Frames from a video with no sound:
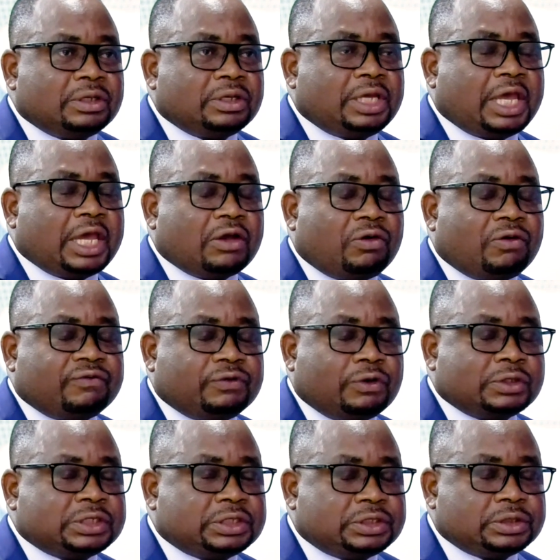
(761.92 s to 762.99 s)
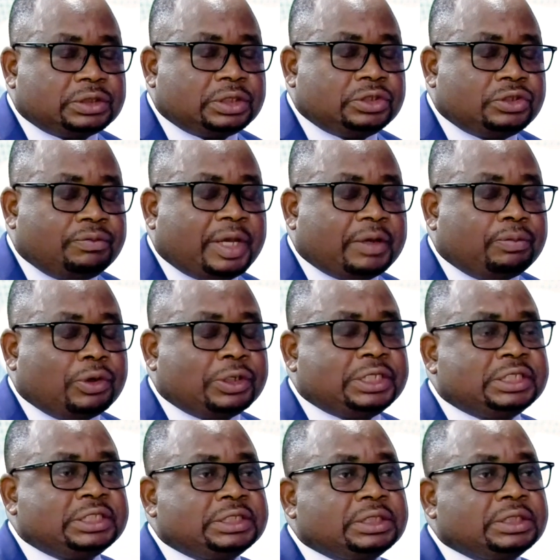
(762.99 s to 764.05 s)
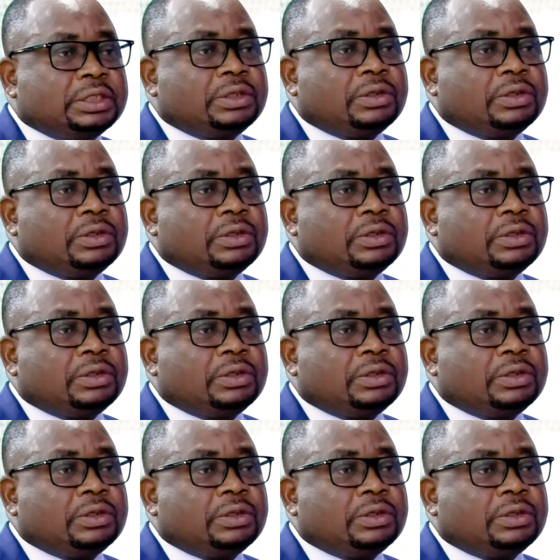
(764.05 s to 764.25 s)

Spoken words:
of those human bodies,